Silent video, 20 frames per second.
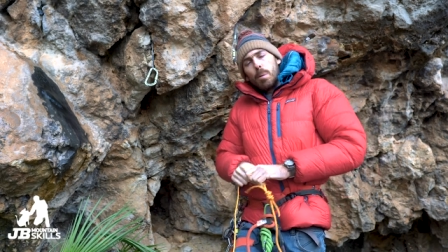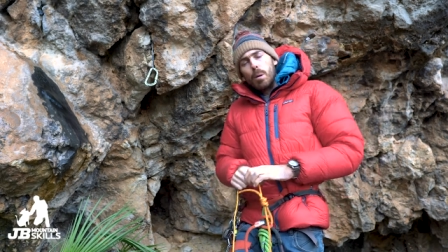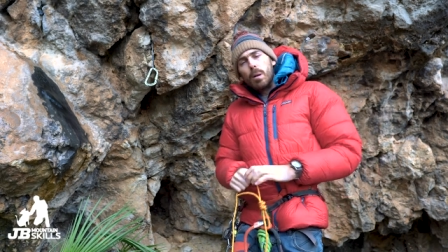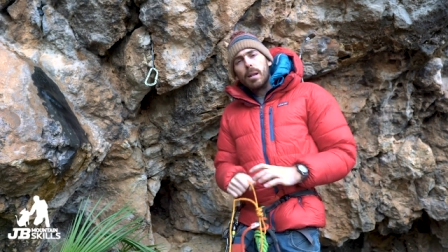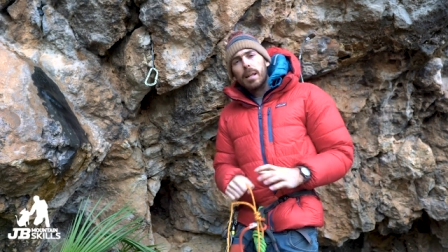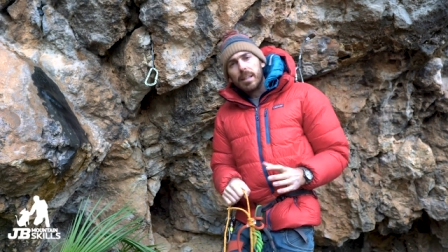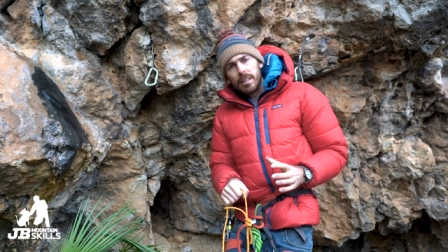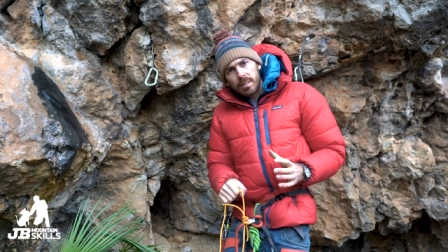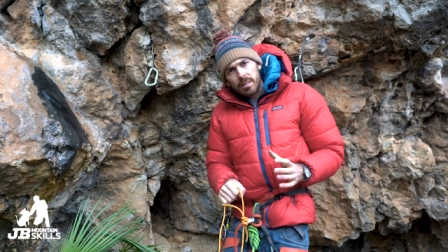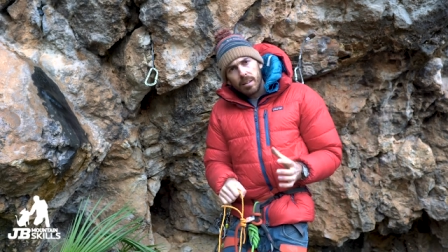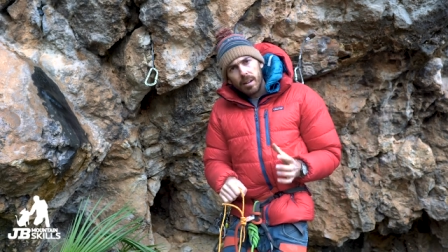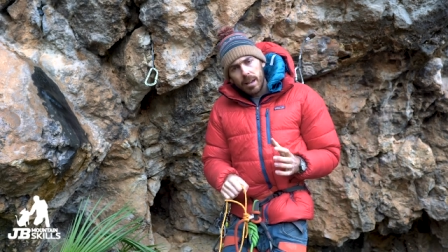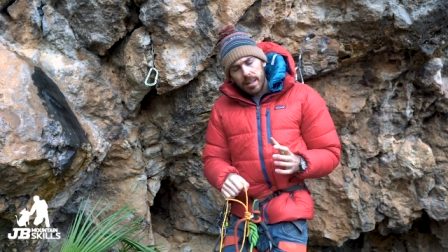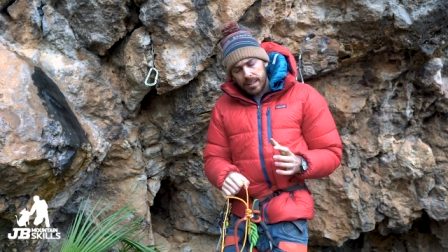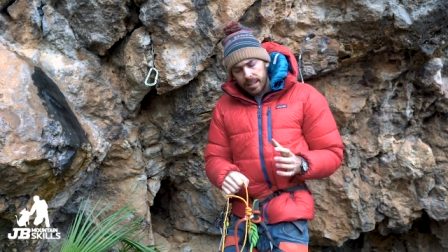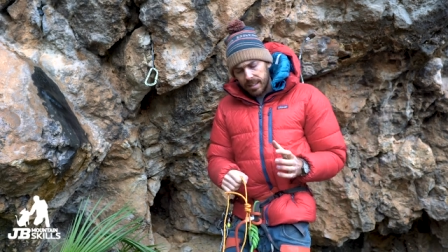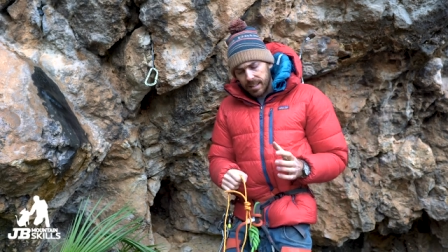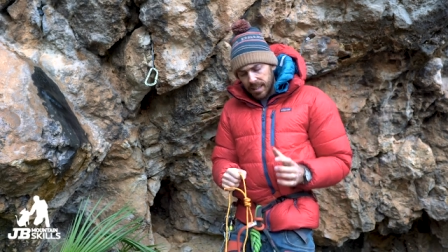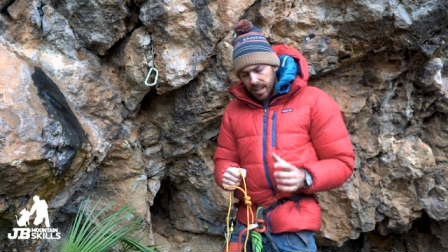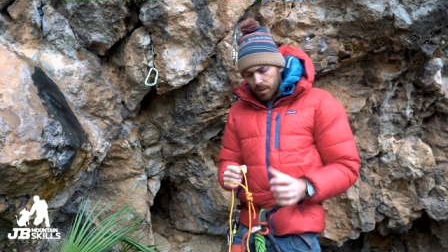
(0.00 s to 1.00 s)
pull it and
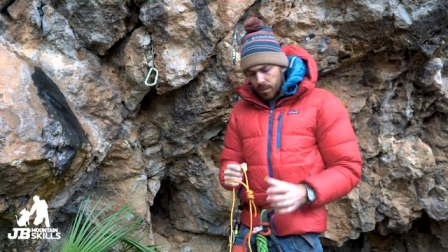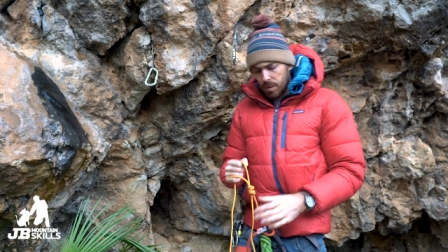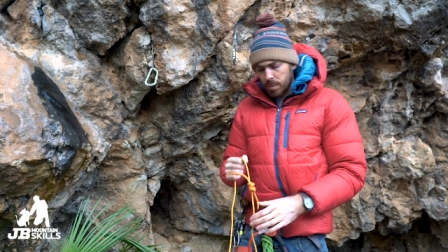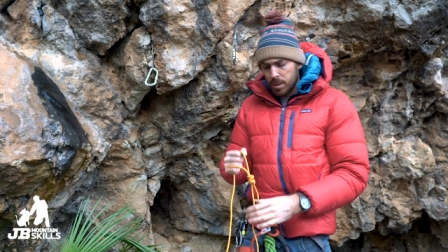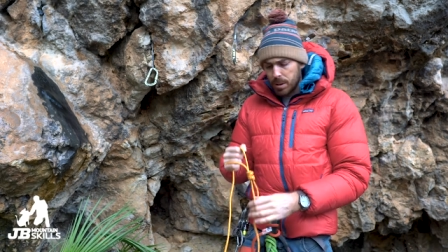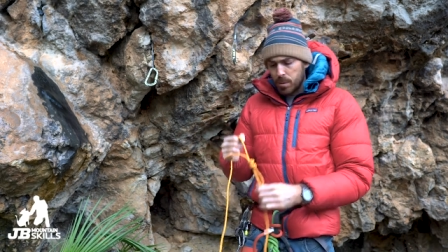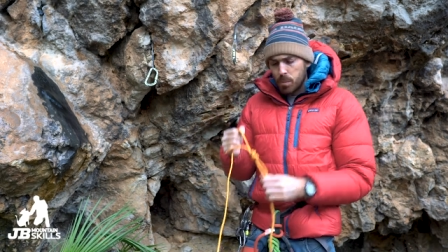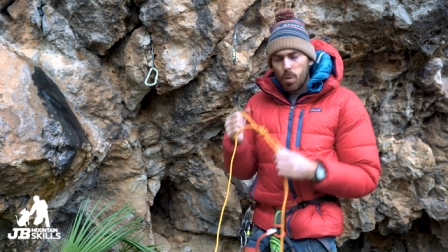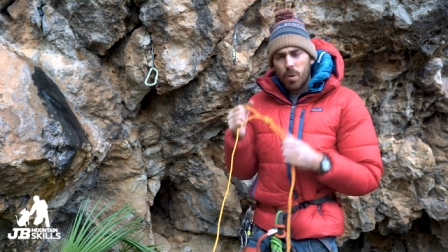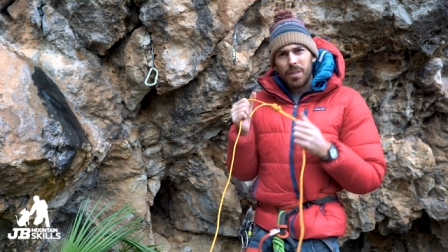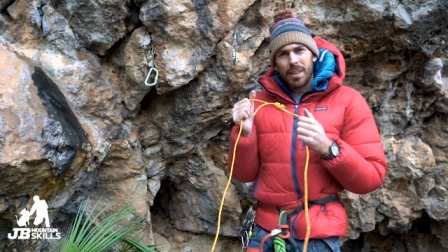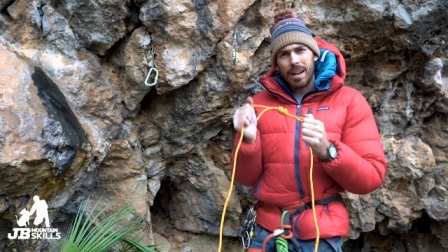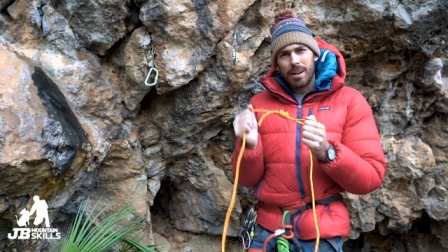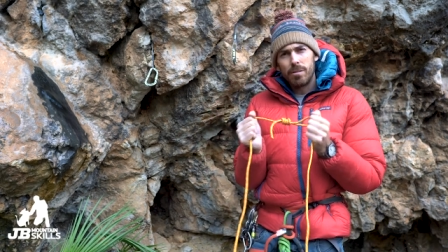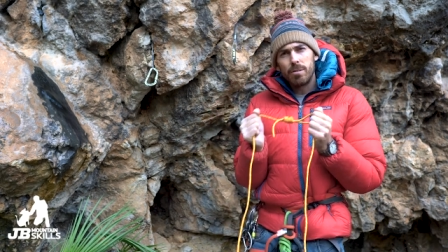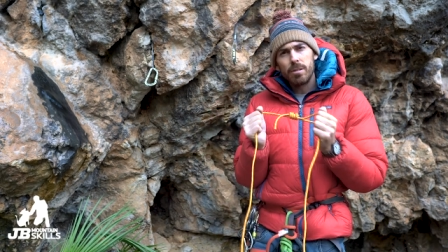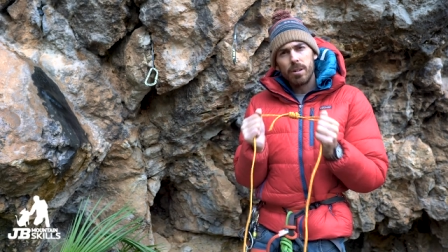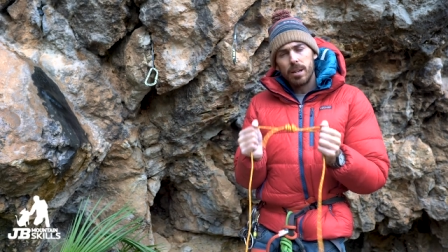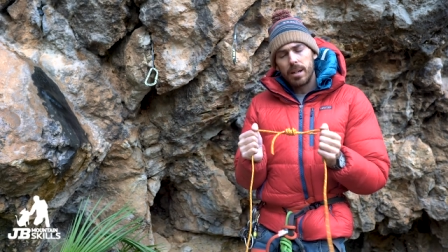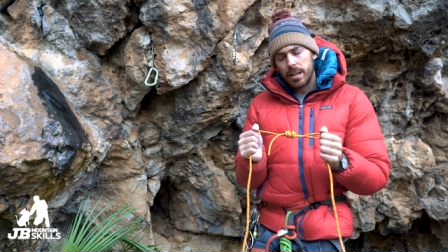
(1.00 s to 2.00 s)
tighten it that way, but you want that
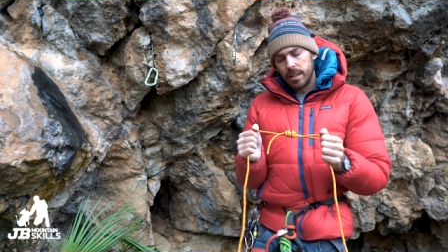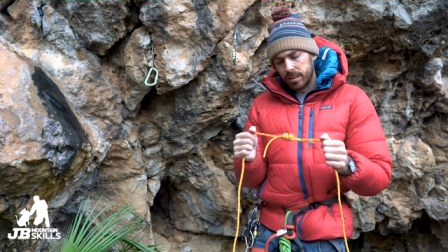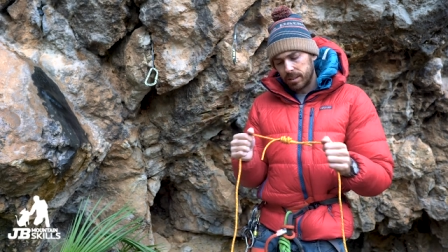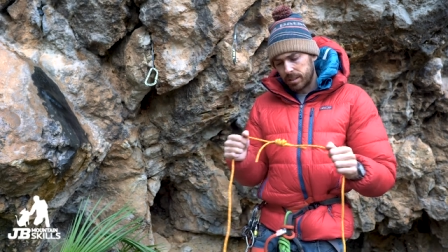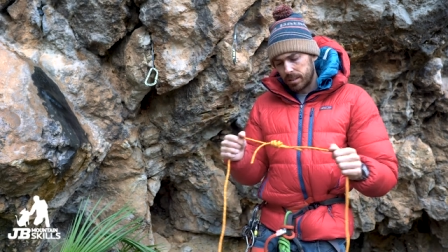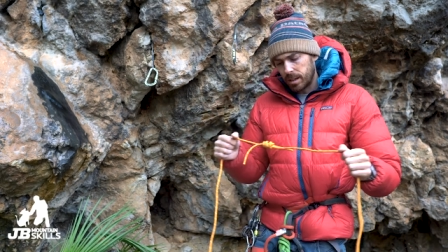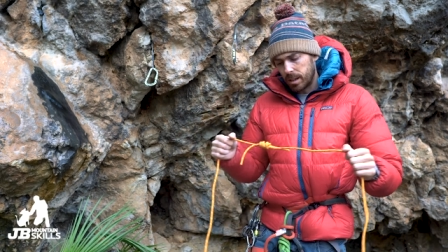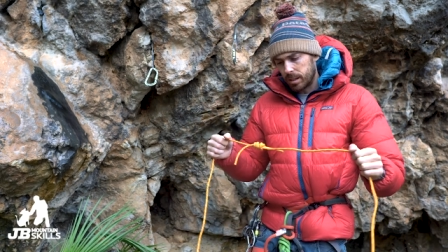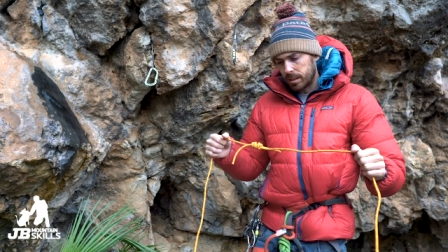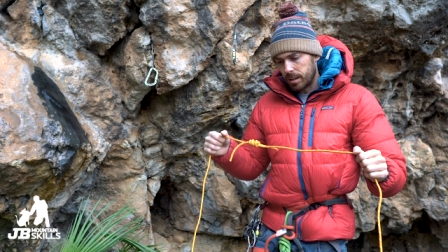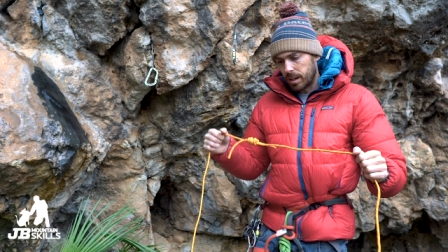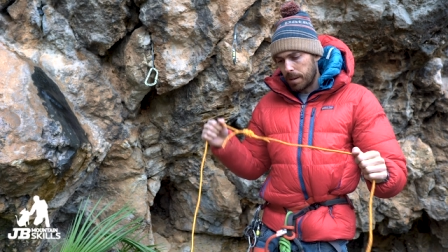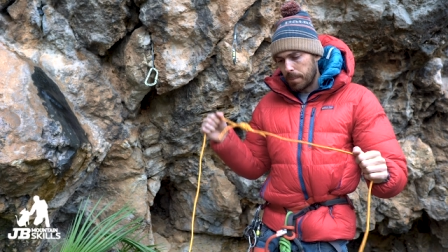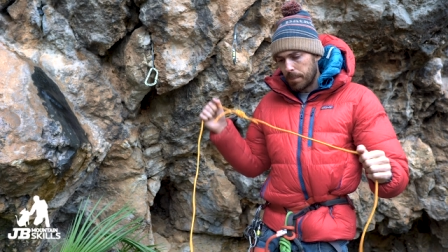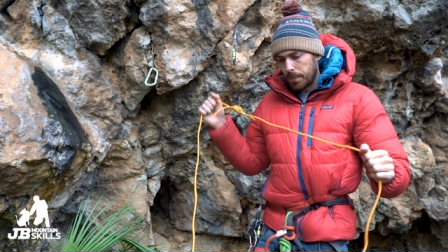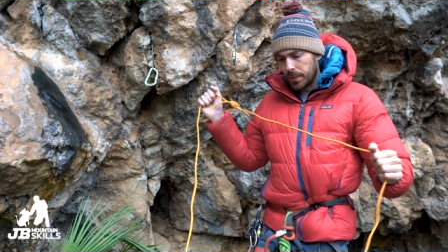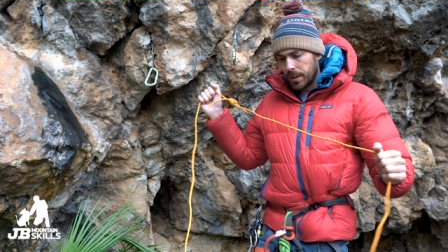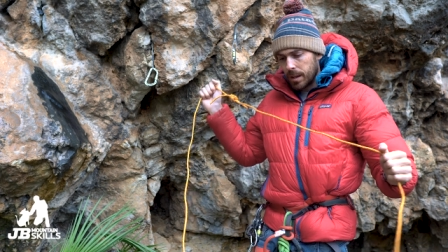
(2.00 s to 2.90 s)
really snugged up.